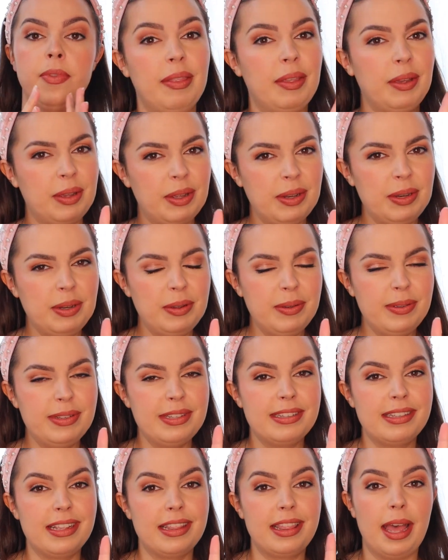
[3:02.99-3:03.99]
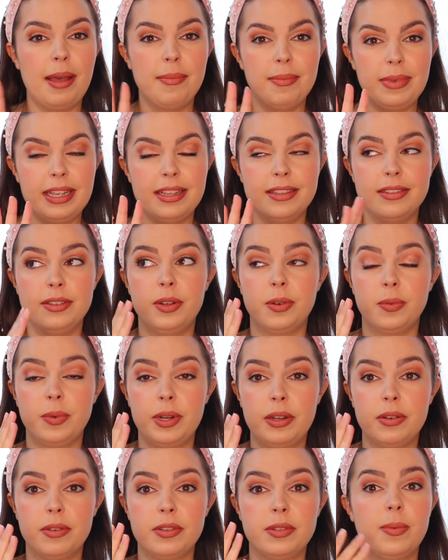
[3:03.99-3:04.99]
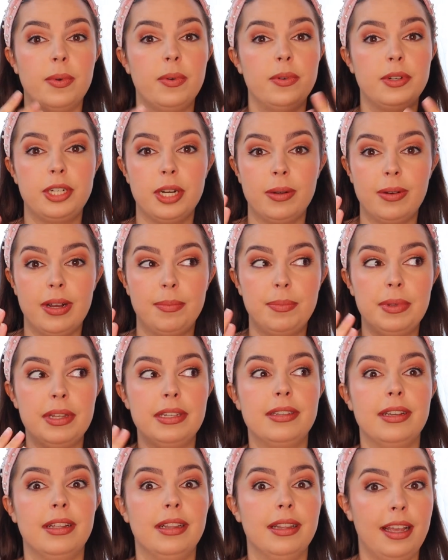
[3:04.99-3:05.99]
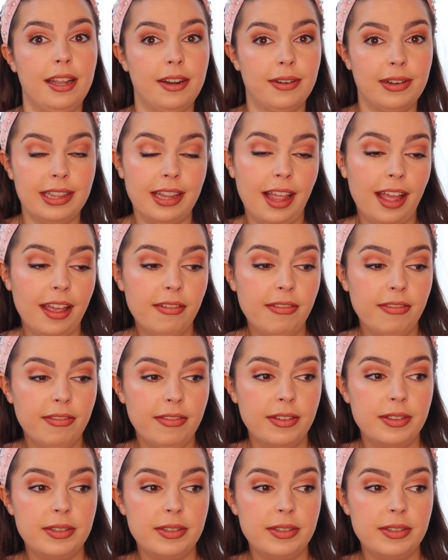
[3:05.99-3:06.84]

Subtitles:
The good news is that that means your wrinkles won't show up until later in life.